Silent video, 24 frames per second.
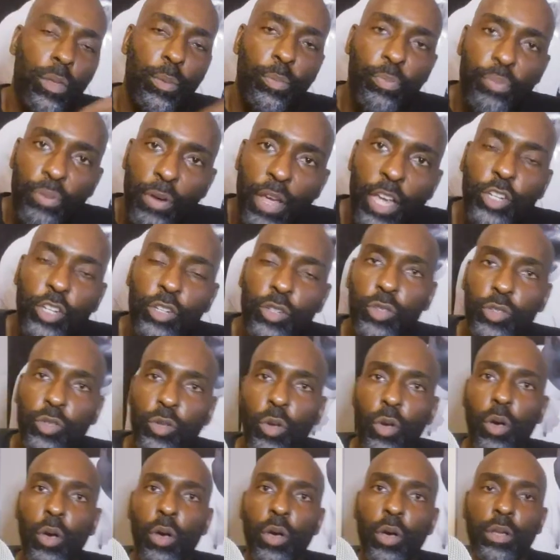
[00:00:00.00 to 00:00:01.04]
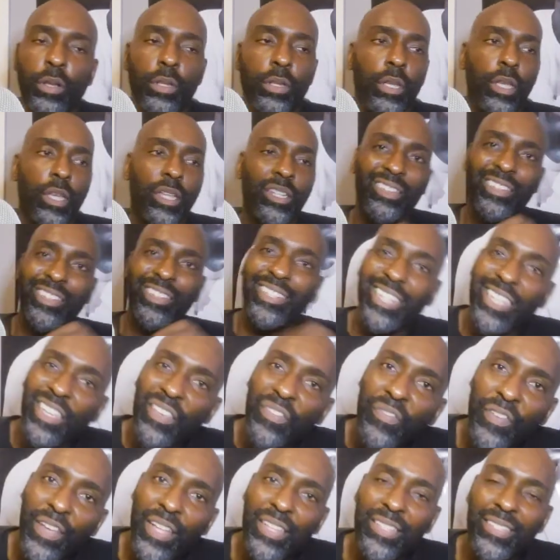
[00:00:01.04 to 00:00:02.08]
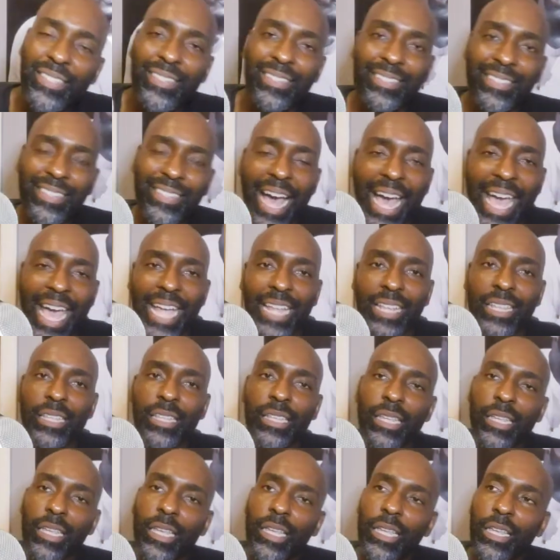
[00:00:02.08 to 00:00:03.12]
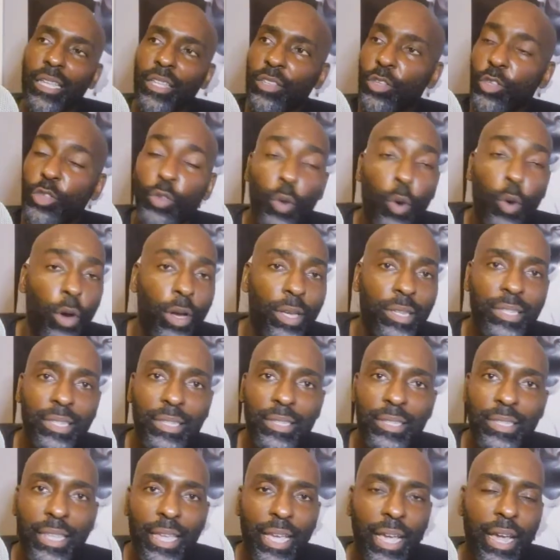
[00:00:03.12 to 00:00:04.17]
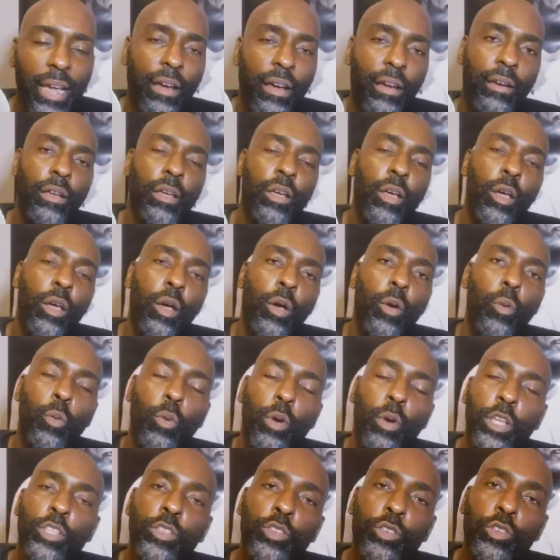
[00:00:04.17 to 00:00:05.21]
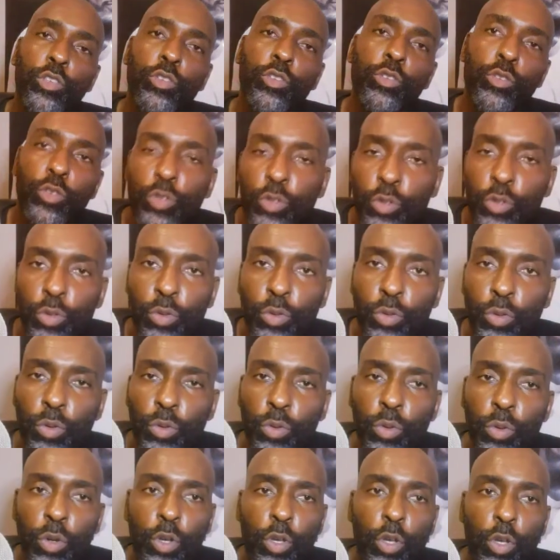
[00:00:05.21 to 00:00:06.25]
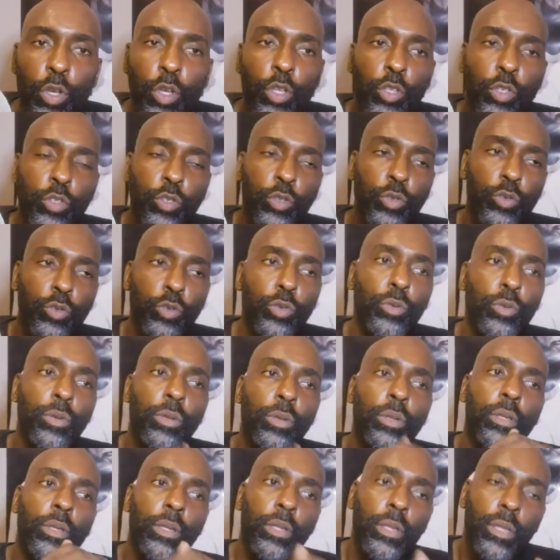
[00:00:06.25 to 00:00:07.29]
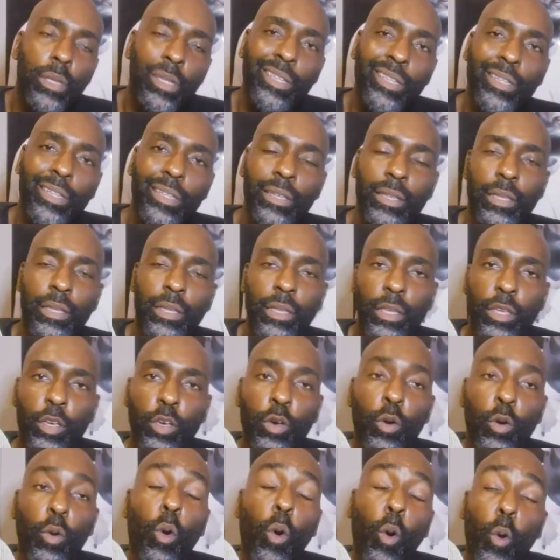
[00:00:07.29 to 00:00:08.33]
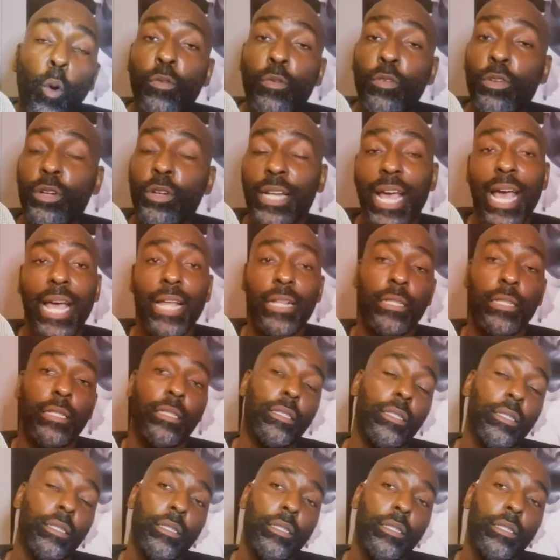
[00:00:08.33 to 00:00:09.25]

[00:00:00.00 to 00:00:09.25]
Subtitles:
the pressure's on, the defense is tight, the noise is there. What do you do to go over that?